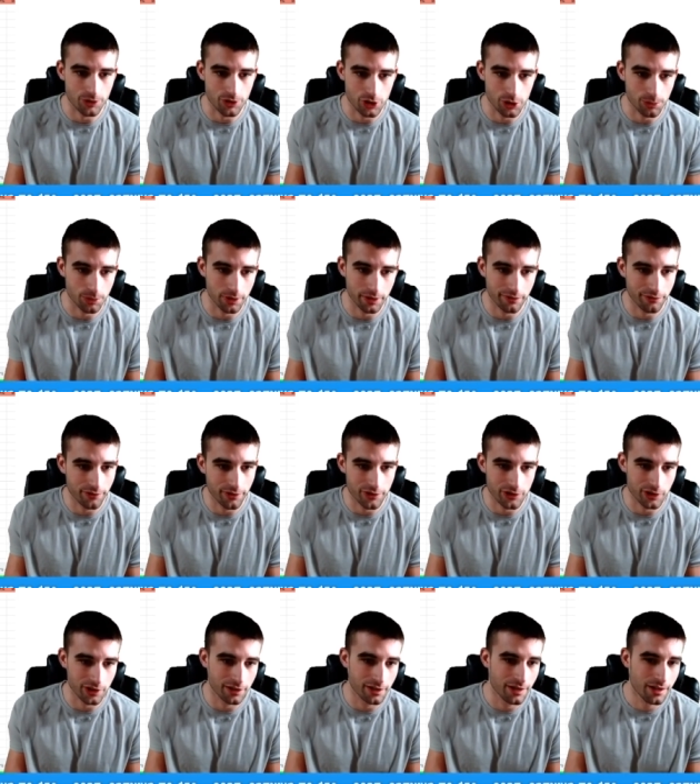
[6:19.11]
super
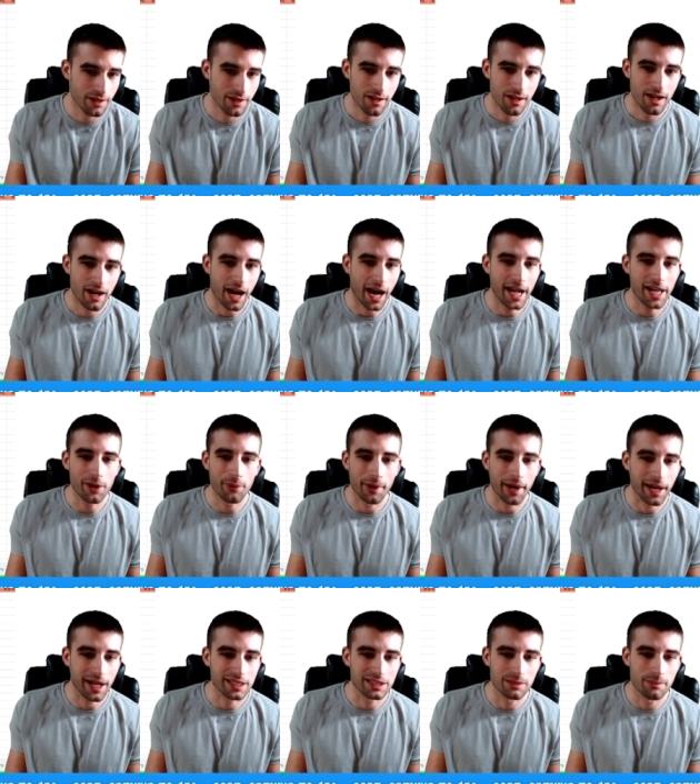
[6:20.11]
efficient, I don't hate it.